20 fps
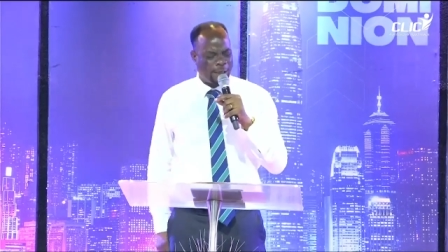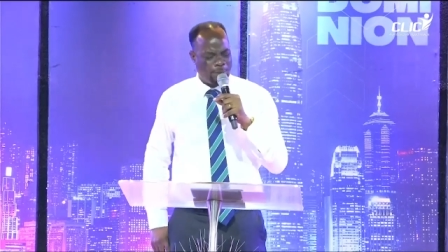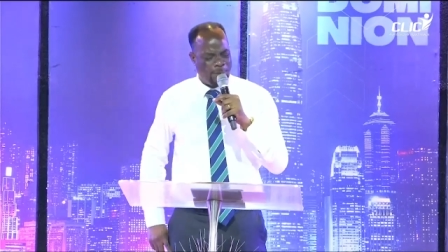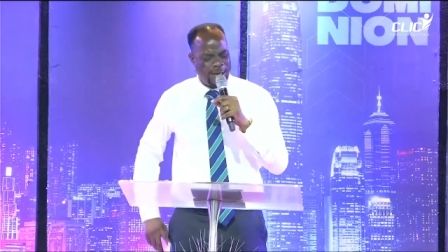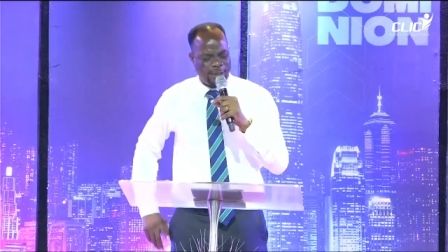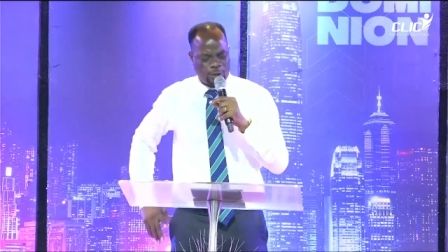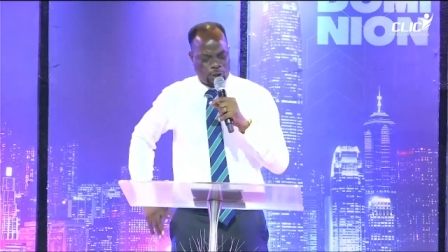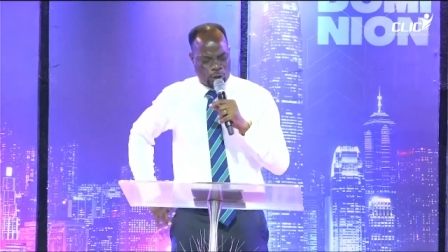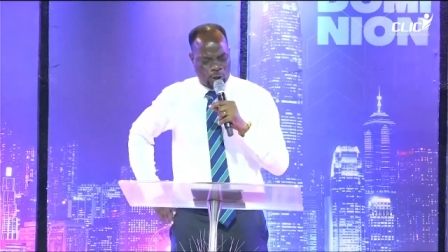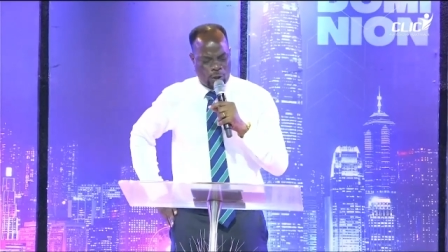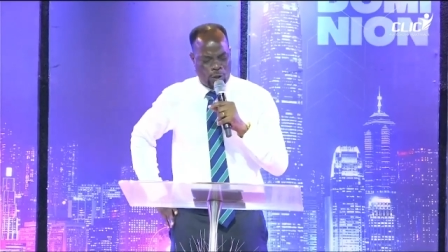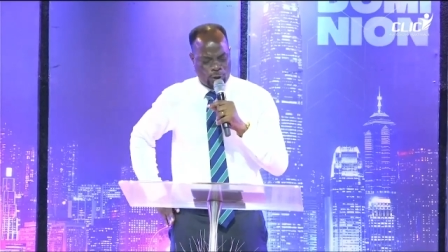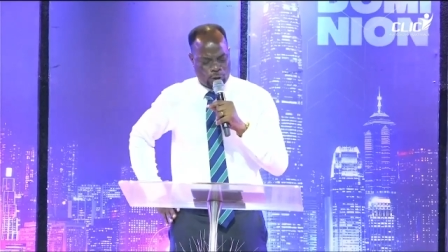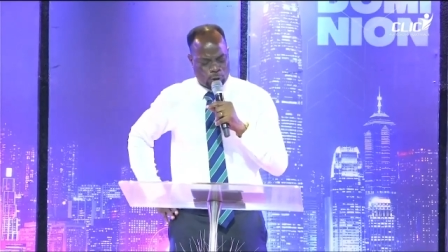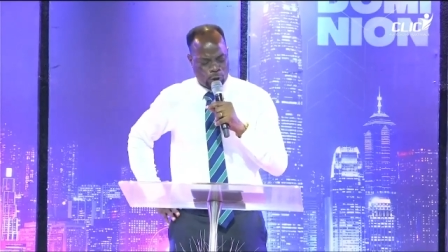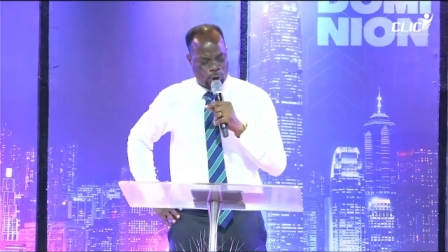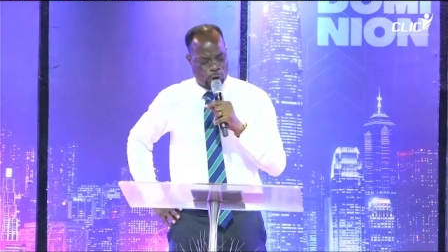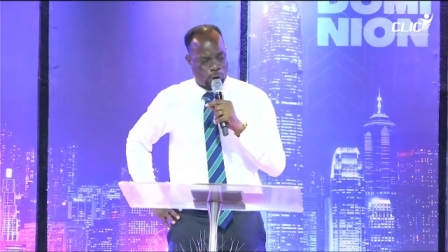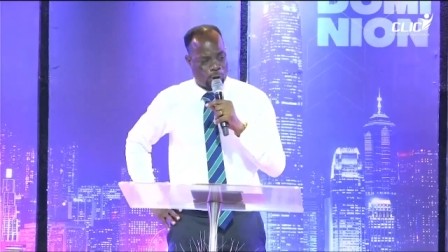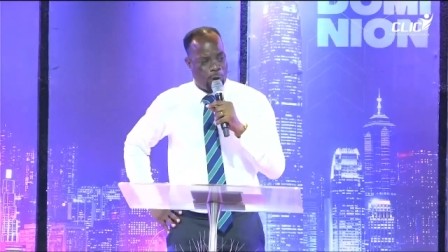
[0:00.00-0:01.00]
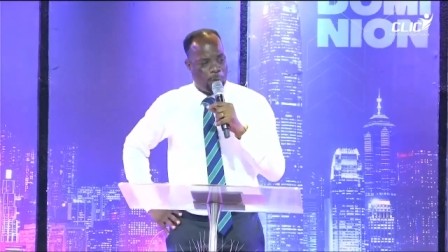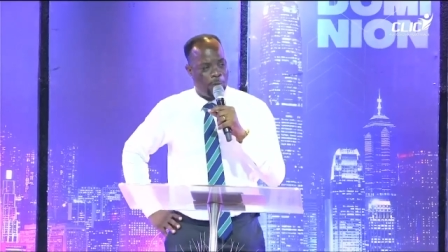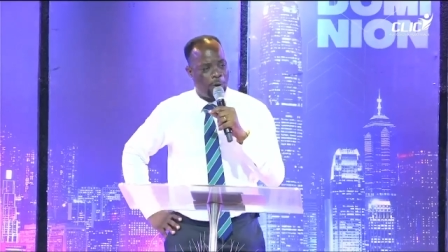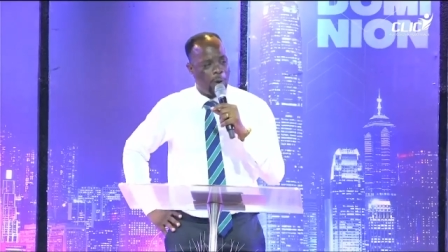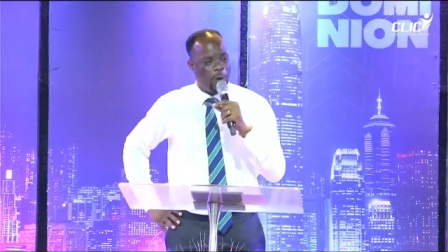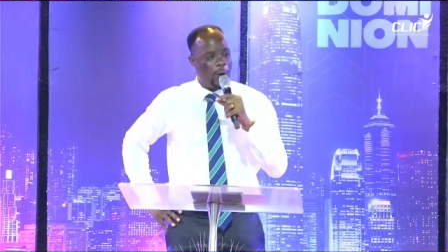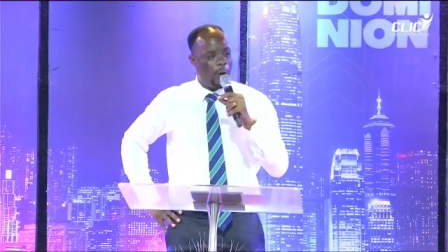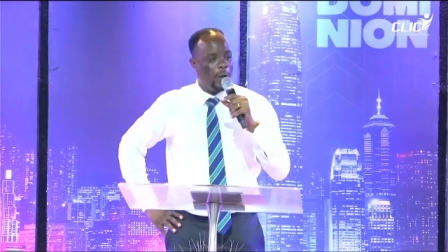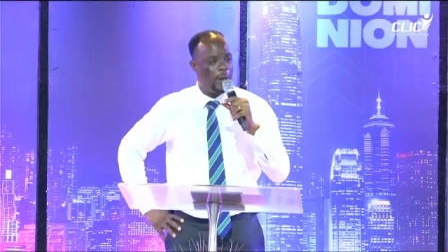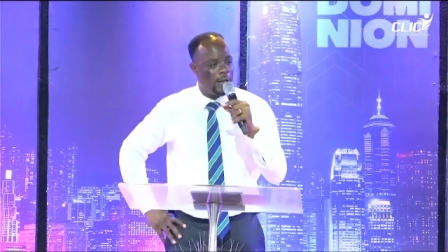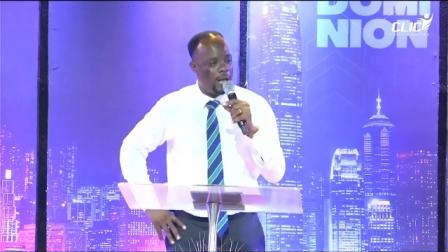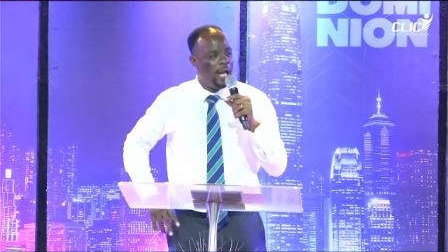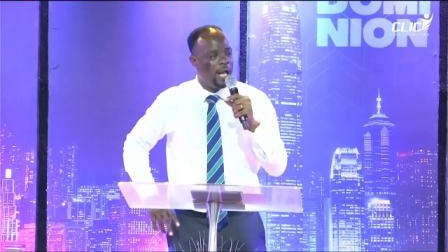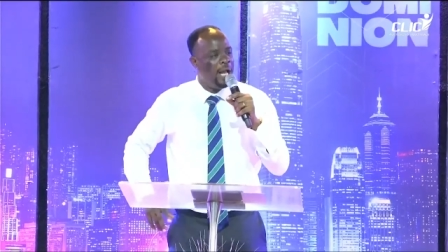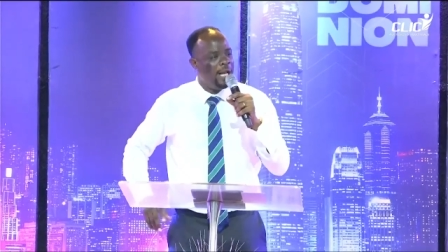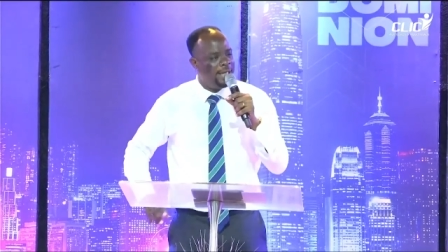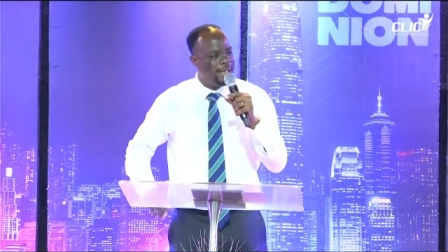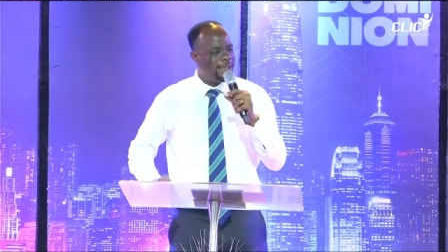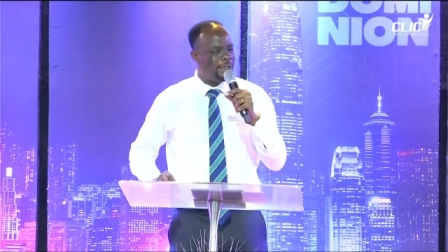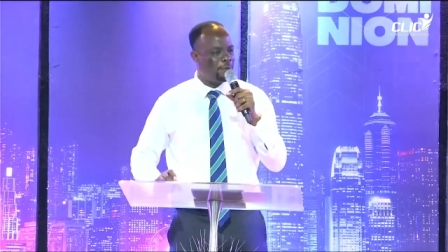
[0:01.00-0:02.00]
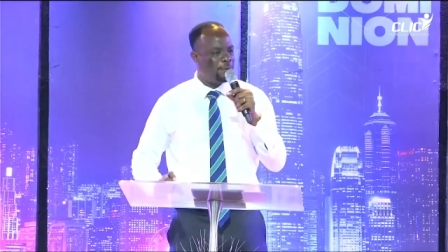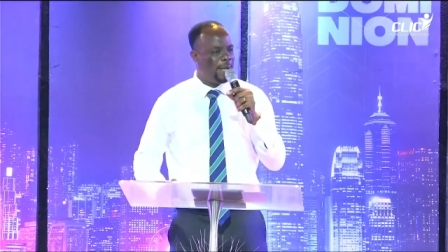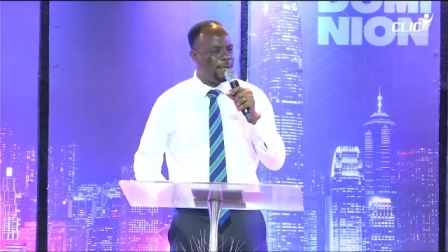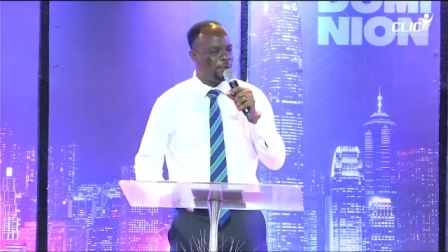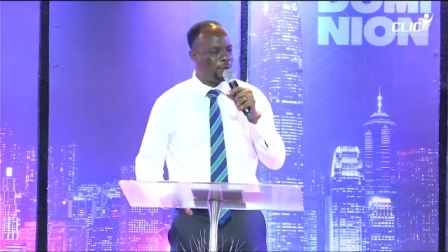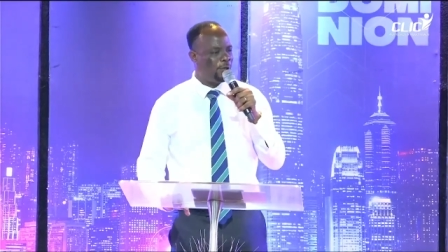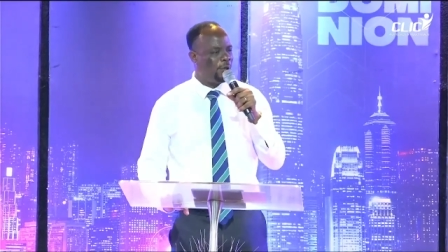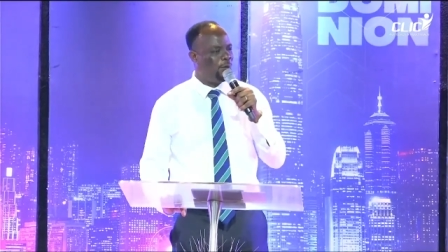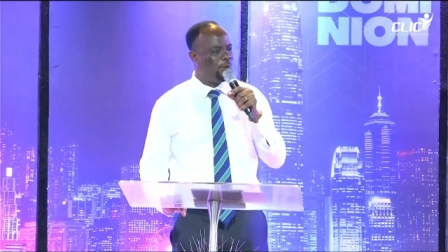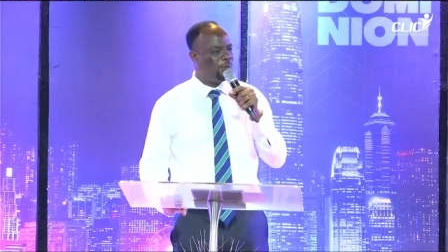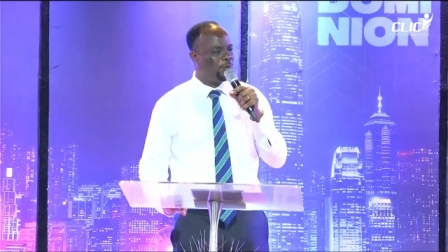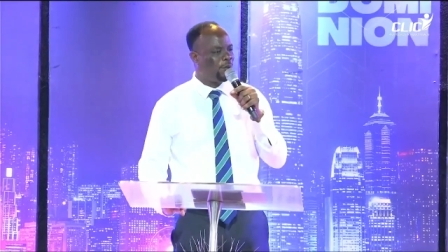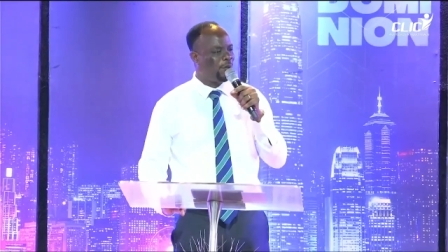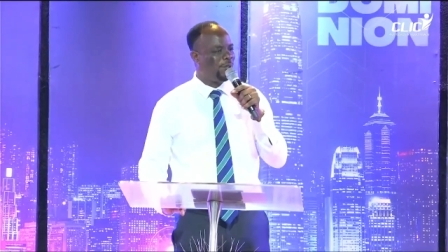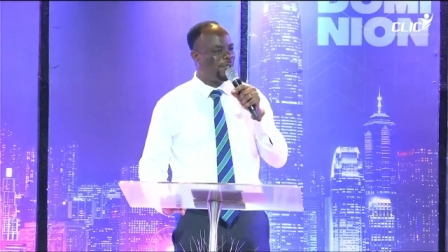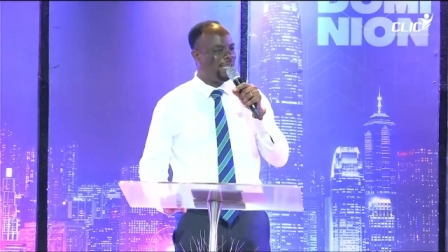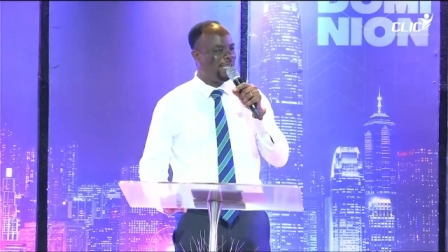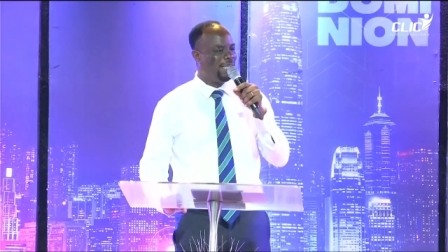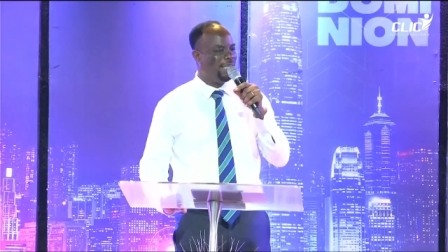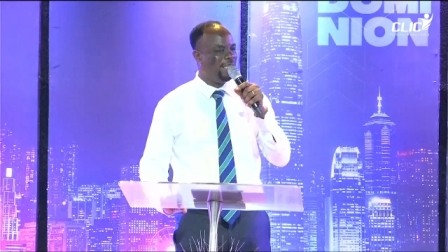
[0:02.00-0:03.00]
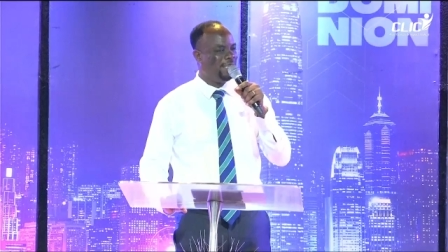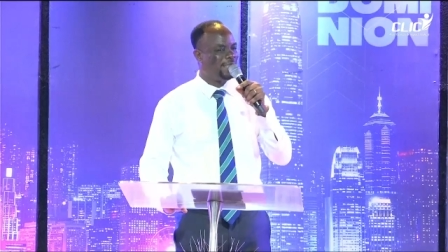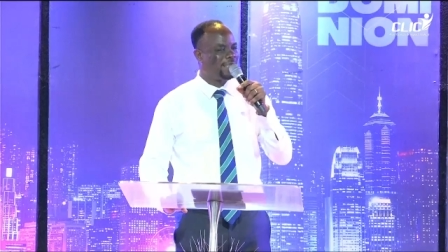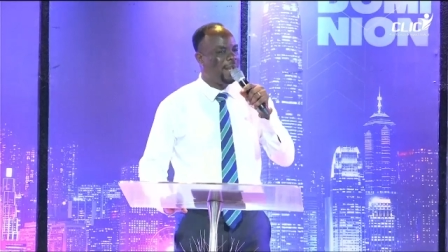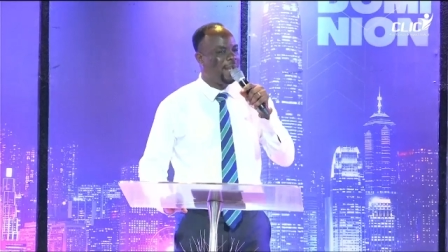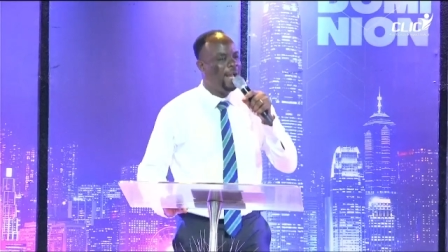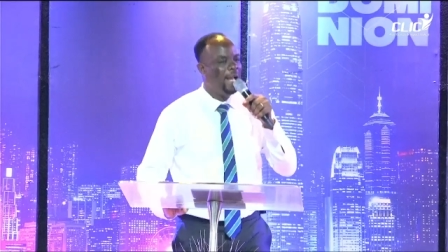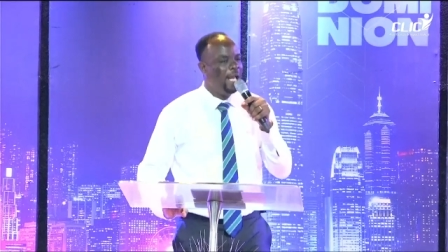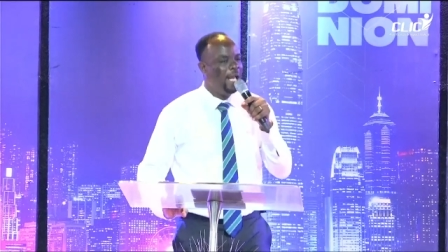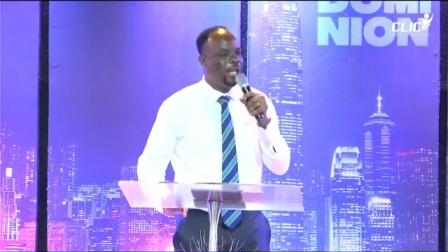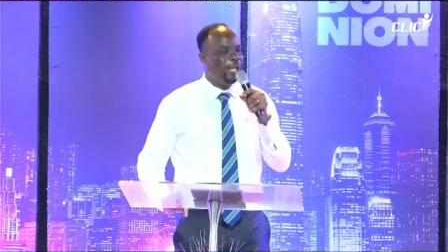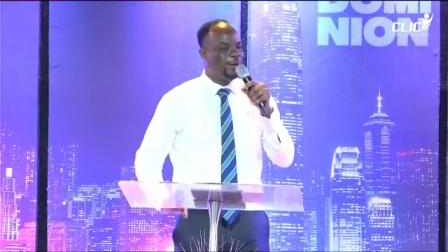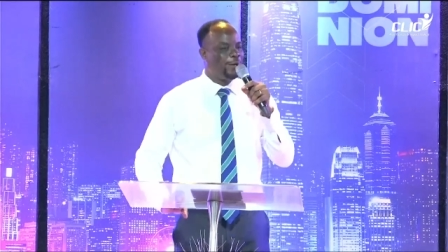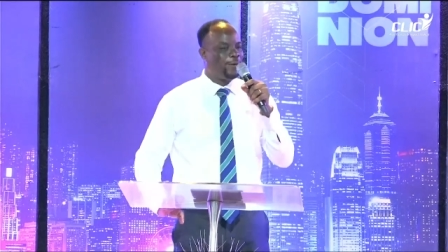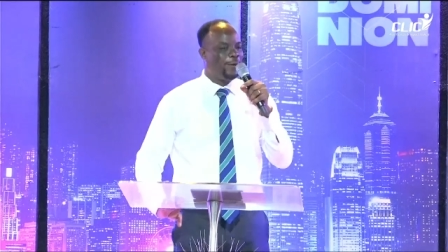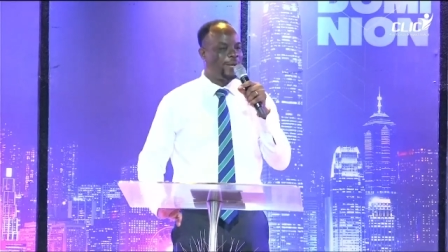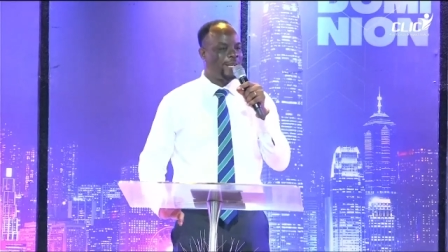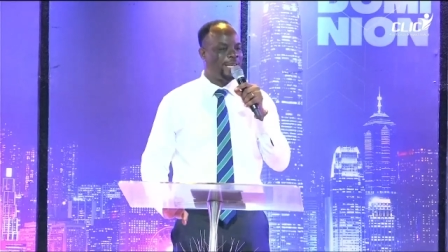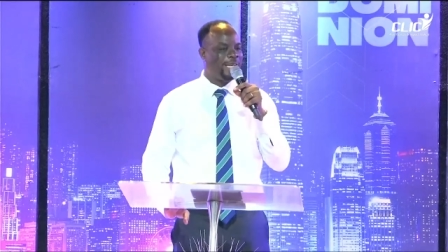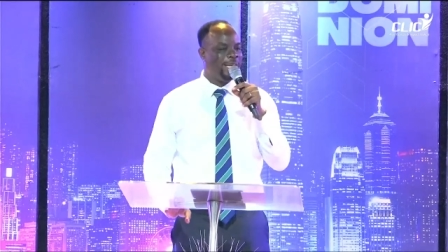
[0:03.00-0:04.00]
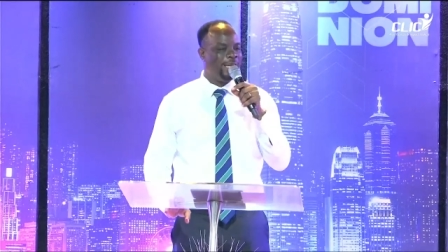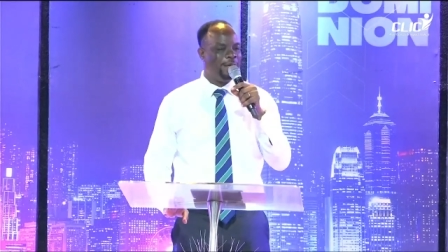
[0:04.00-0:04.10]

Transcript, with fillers: son to stop on. This my son do this. He go kill me.